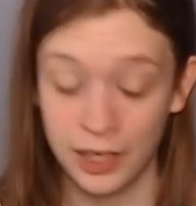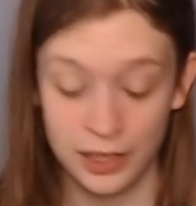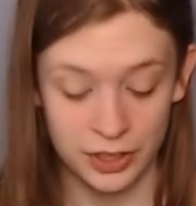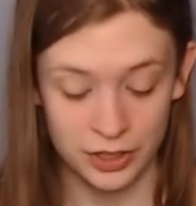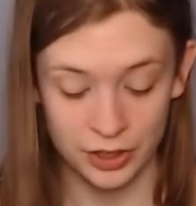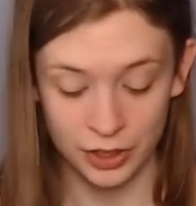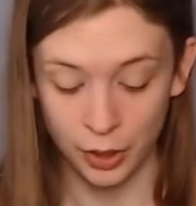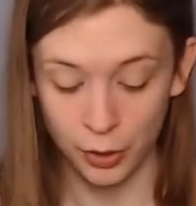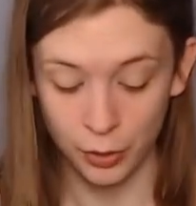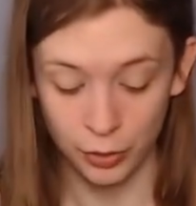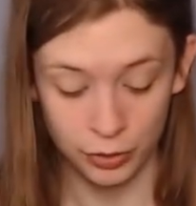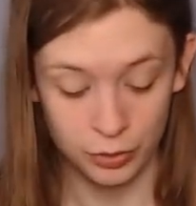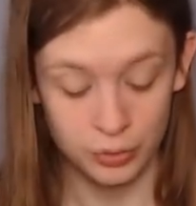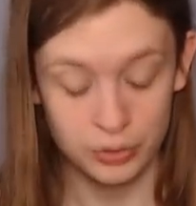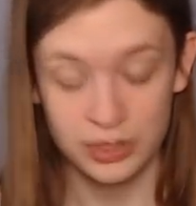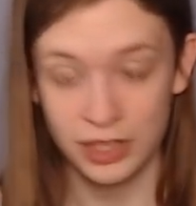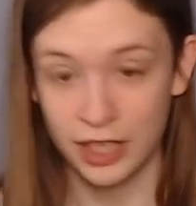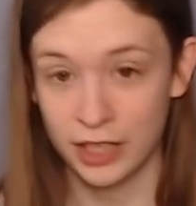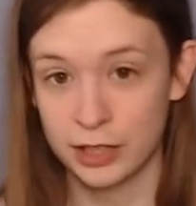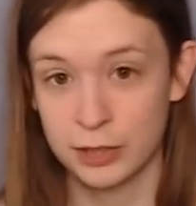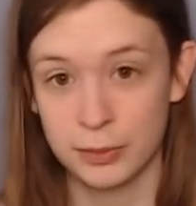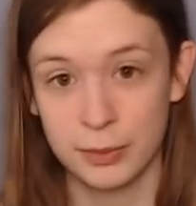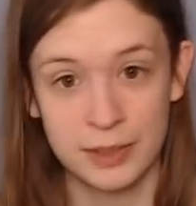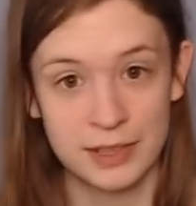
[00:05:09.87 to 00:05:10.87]
I just go through
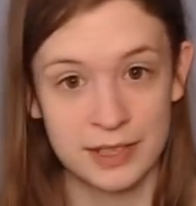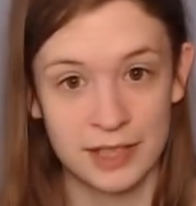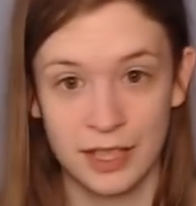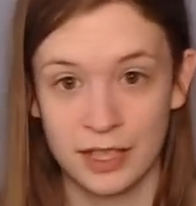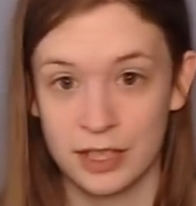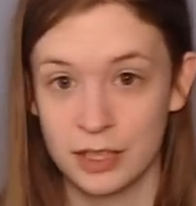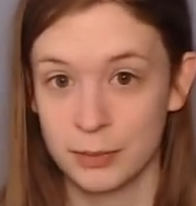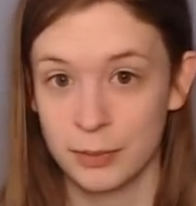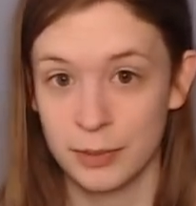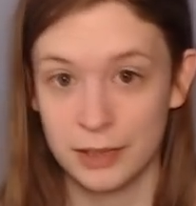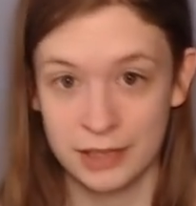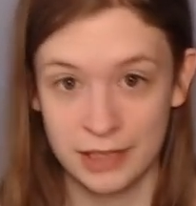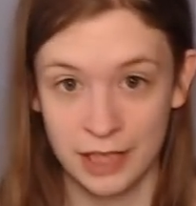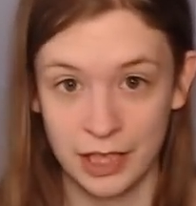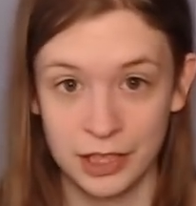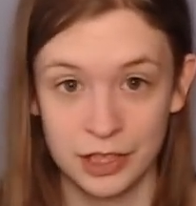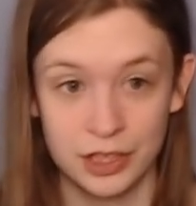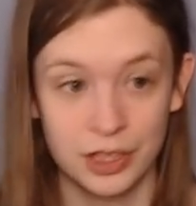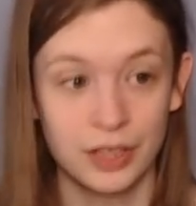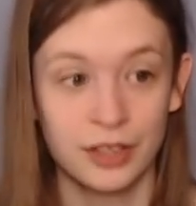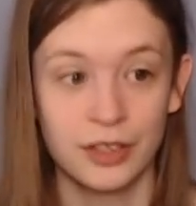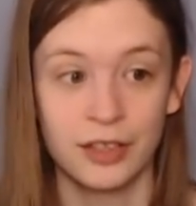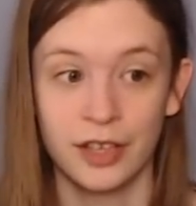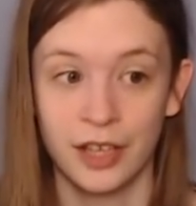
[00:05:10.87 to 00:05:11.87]
section by section by
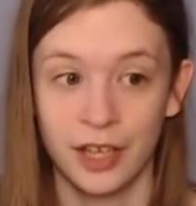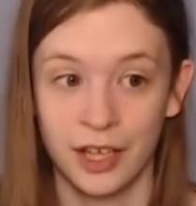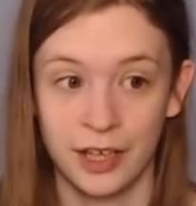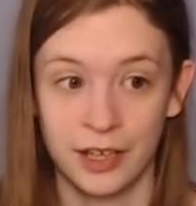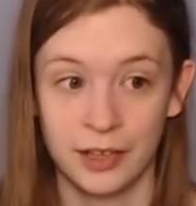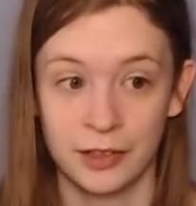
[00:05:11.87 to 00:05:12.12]
section